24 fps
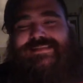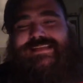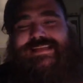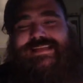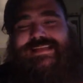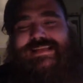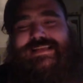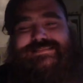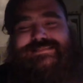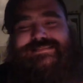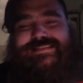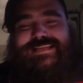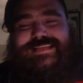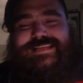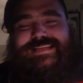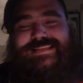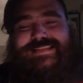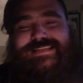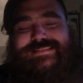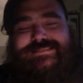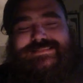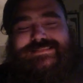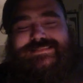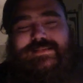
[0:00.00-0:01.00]
It has
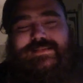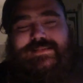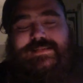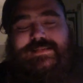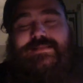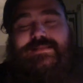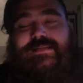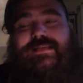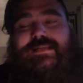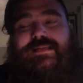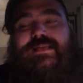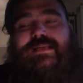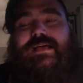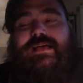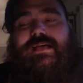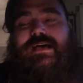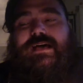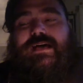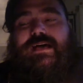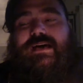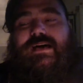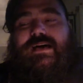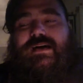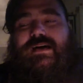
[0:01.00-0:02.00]
X in it.
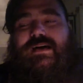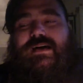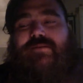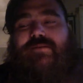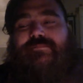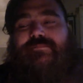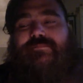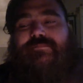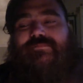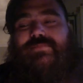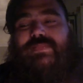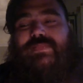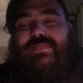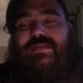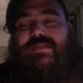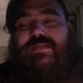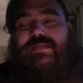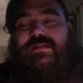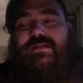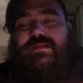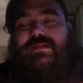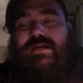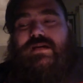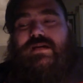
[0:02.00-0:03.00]
Um,
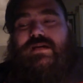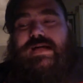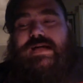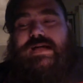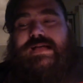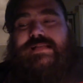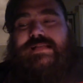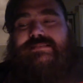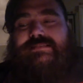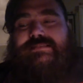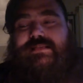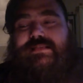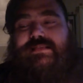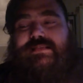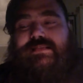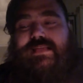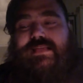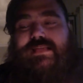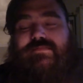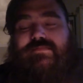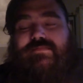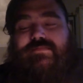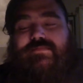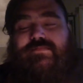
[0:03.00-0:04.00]
I did
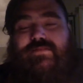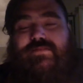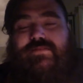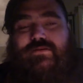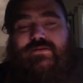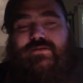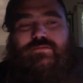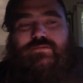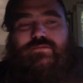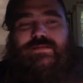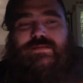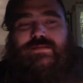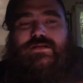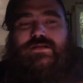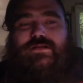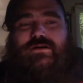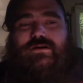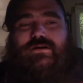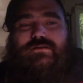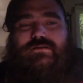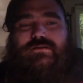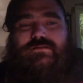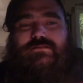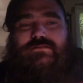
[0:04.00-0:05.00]
a film
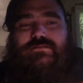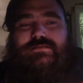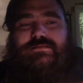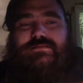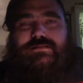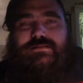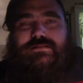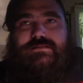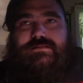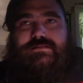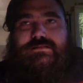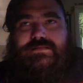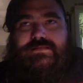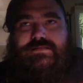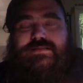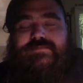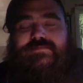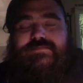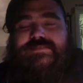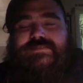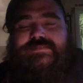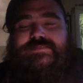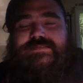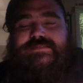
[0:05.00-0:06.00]
called
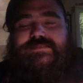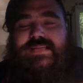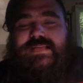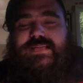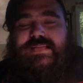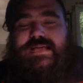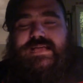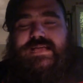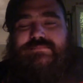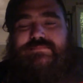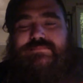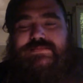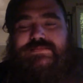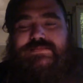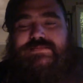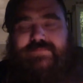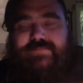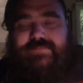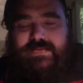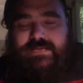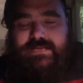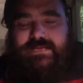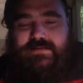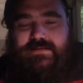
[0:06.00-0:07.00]
Lovesick
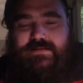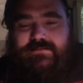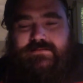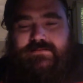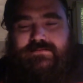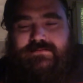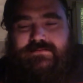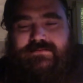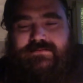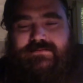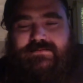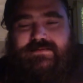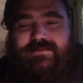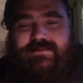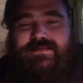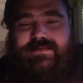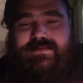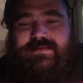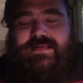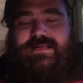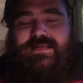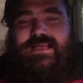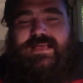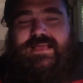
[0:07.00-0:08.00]
Captivity,
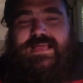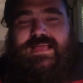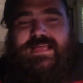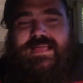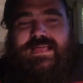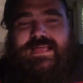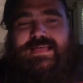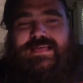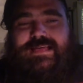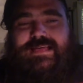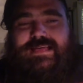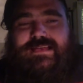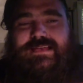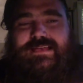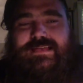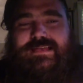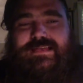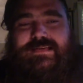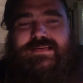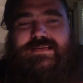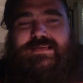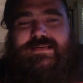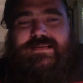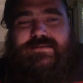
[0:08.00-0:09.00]
and
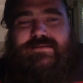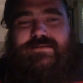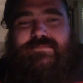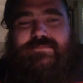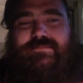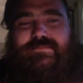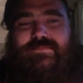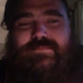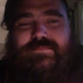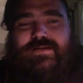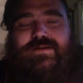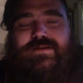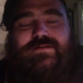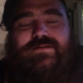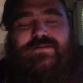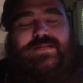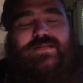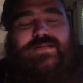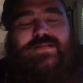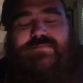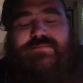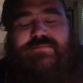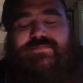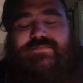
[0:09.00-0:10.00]
I
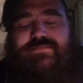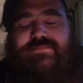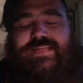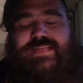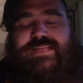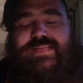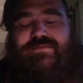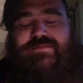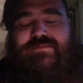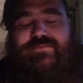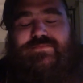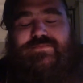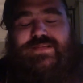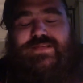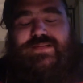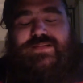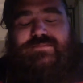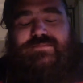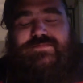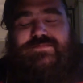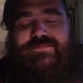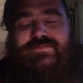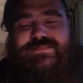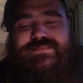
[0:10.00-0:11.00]
can't believe I can't remember her
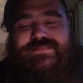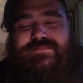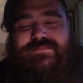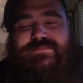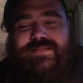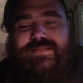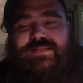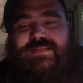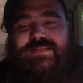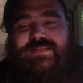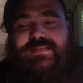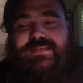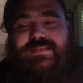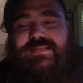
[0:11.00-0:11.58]
name off the top of my head.